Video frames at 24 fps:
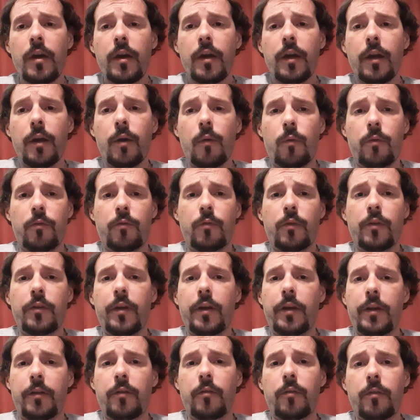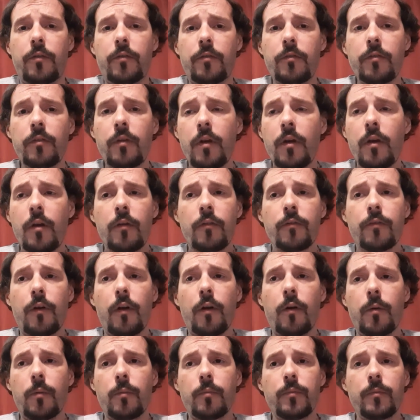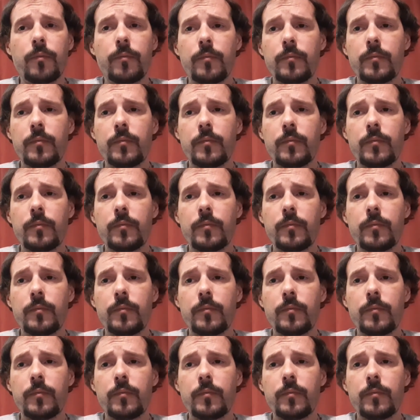It was ridiculous. From